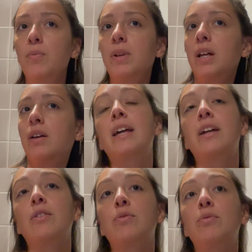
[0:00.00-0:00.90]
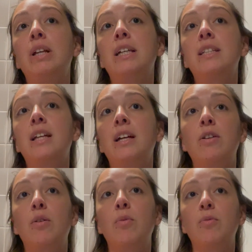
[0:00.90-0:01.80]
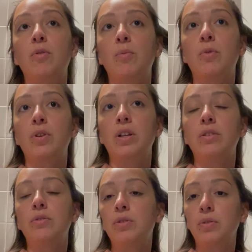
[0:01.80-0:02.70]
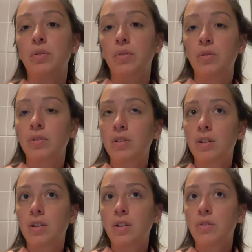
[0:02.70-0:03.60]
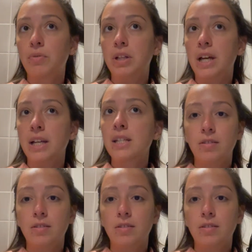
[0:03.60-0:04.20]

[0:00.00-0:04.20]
and I cannot really stay at home for more than 2-3 days.